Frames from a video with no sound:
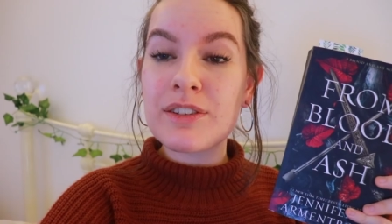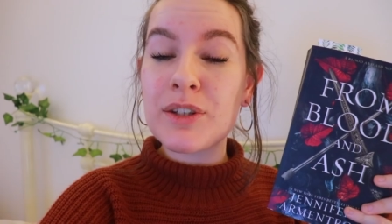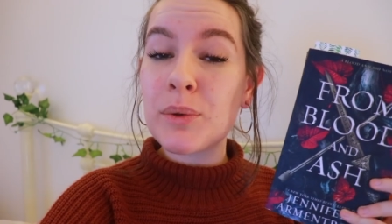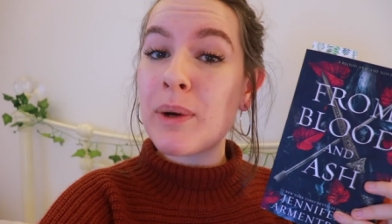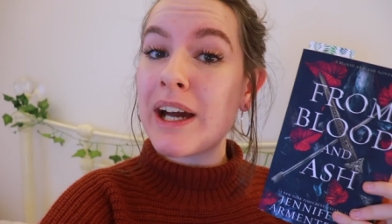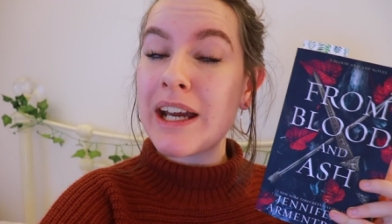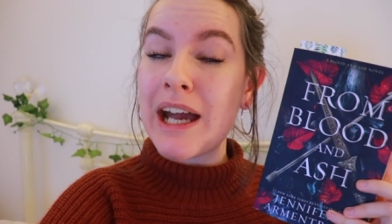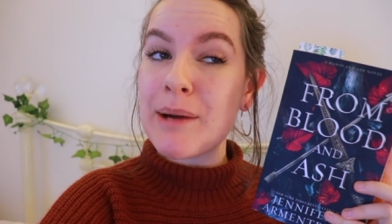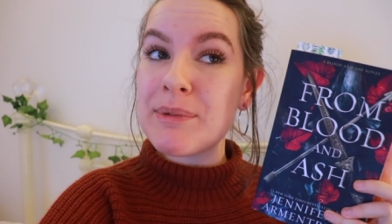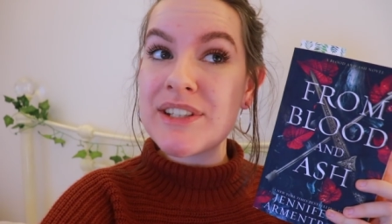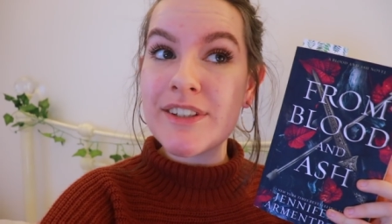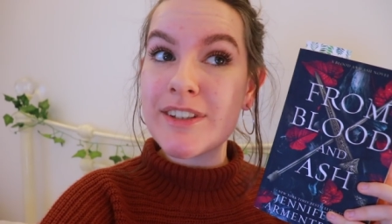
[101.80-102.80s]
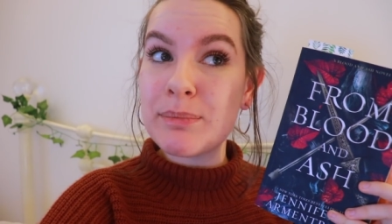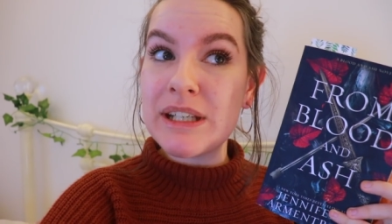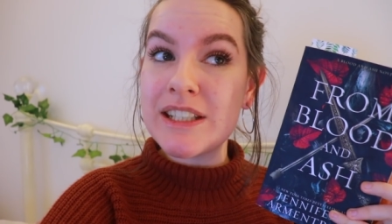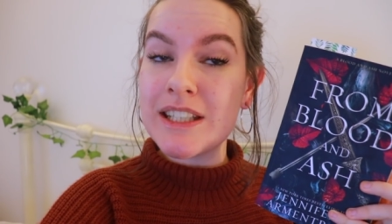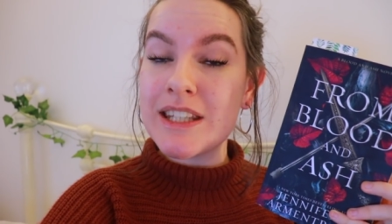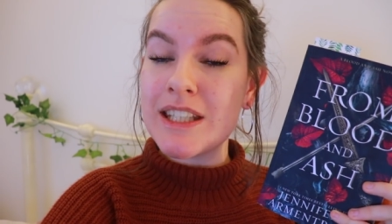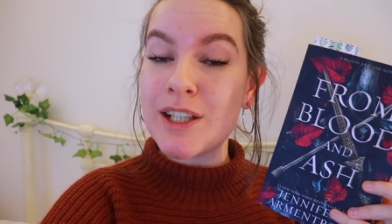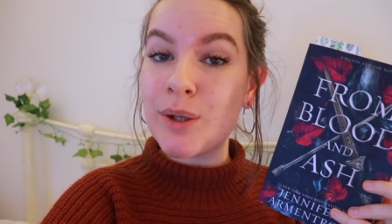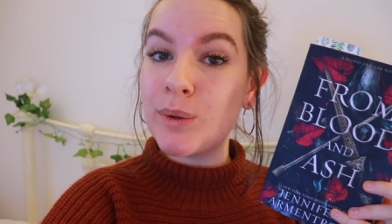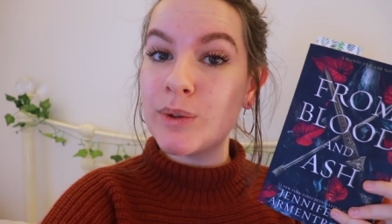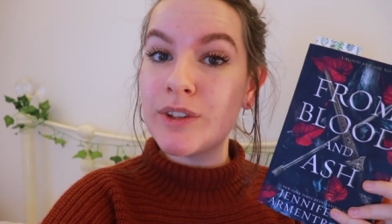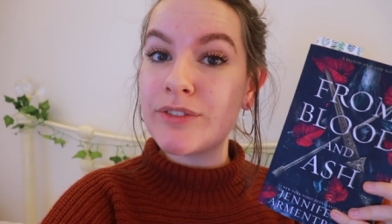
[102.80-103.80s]
So I am anticipating the
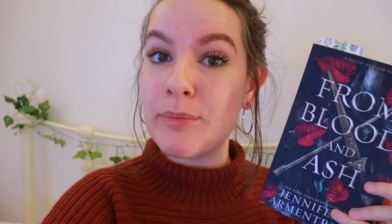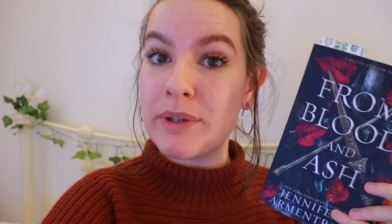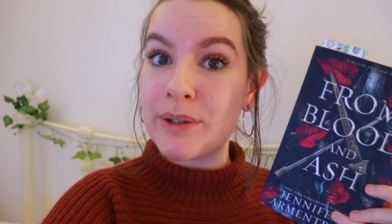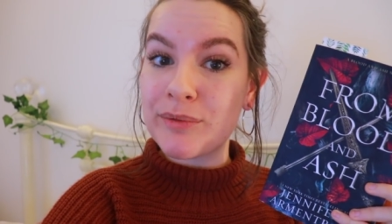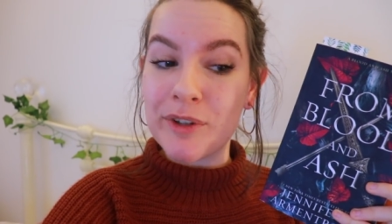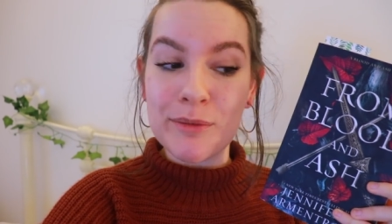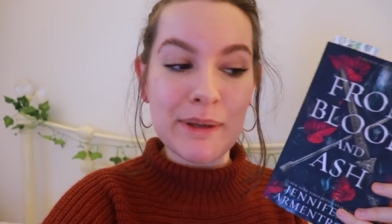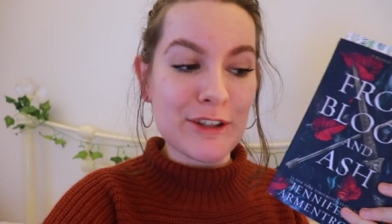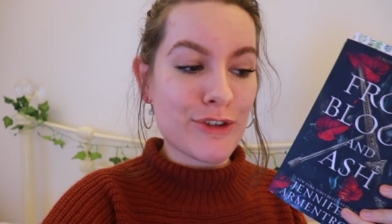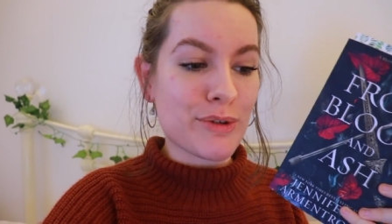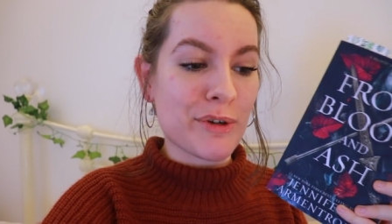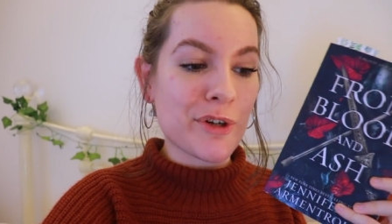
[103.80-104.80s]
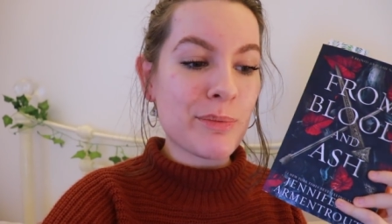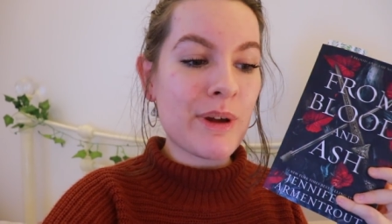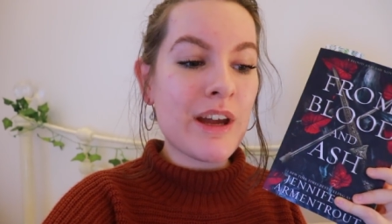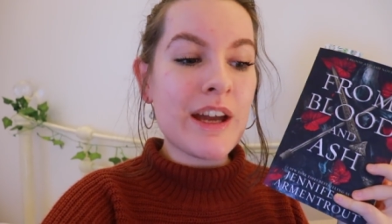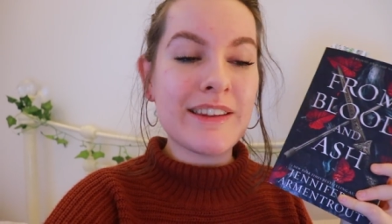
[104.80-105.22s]
whole forbidden romance trope.